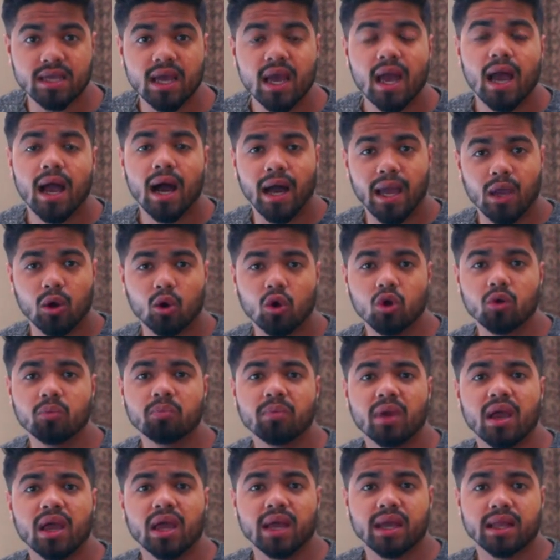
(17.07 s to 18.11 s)
I hope
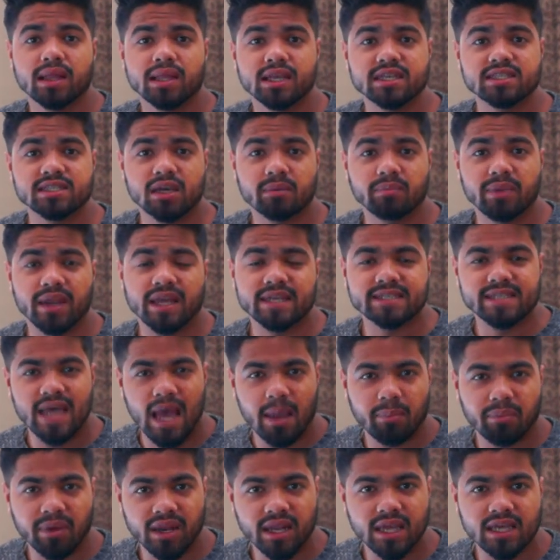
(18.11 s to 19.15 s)
this year brings
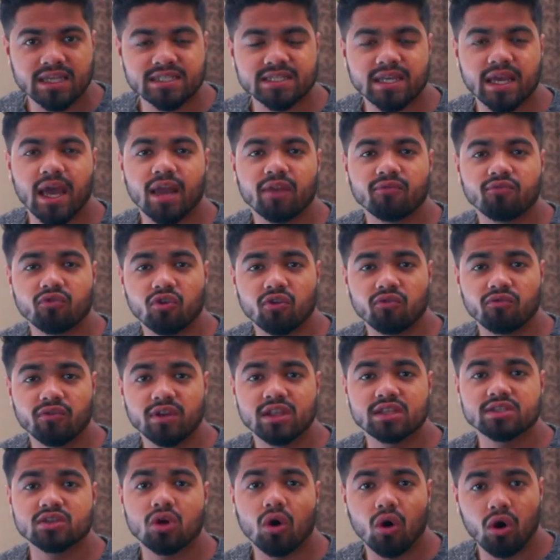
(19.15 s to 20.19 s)
happiness and fulfills
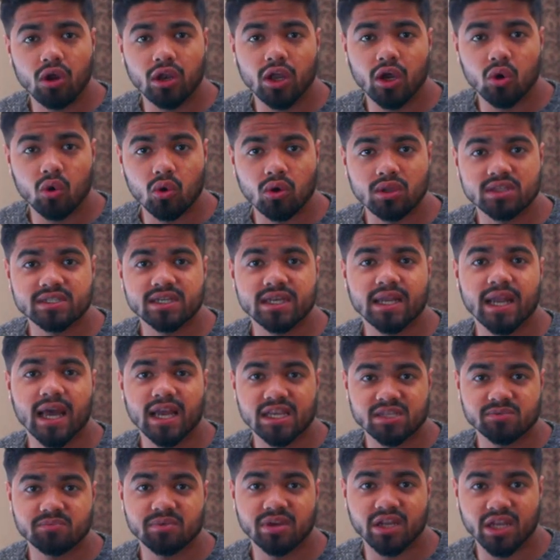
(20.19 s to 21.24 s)
all your goals and
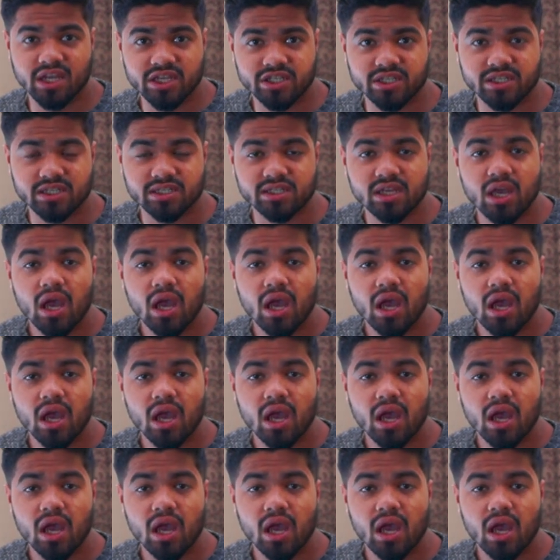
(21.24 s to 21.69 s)
aspirations.